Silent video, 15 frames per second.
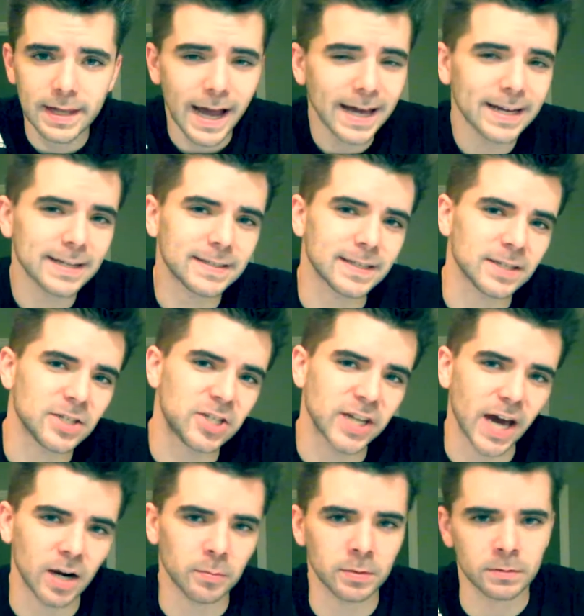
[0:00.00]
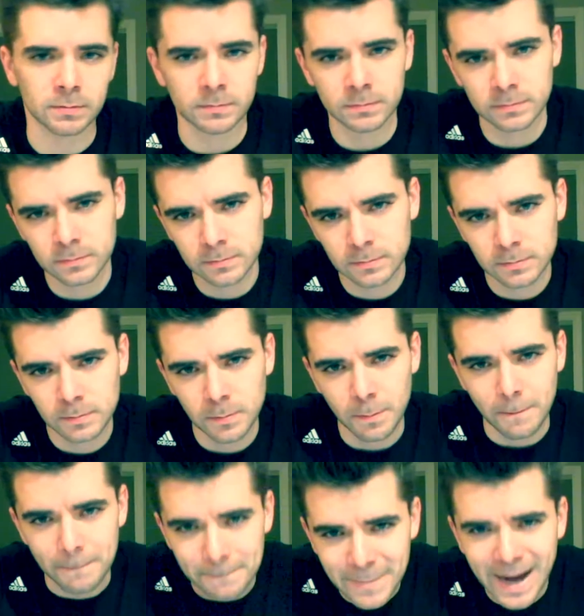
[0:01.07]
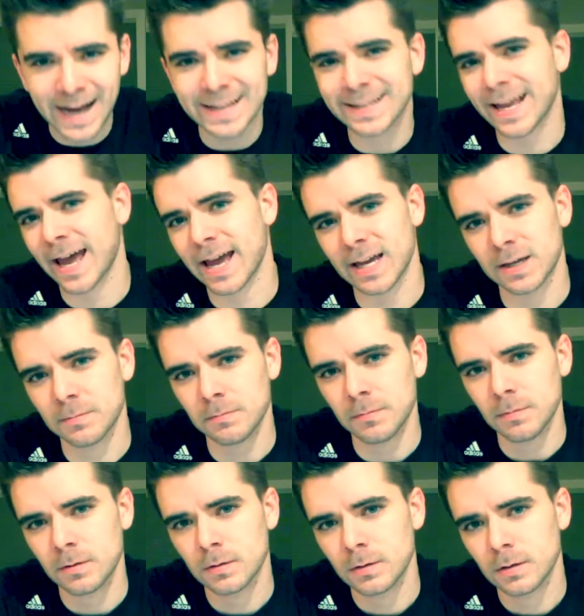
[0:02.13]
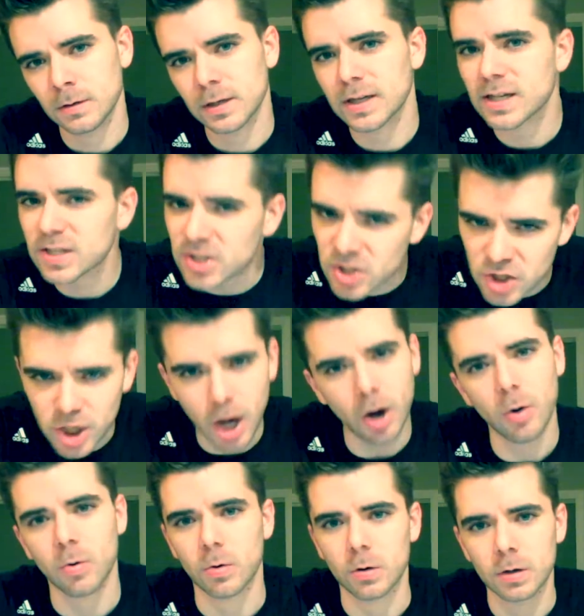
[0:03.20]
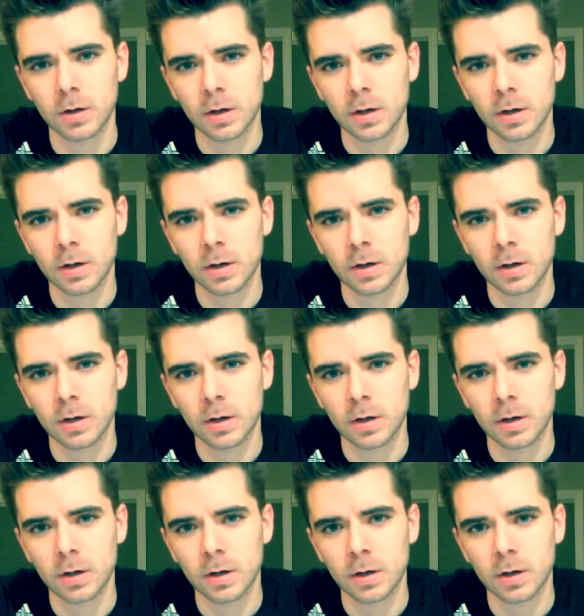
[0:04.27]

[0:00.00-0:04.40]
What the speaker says: Ladies and gentlemen, my name is Joe.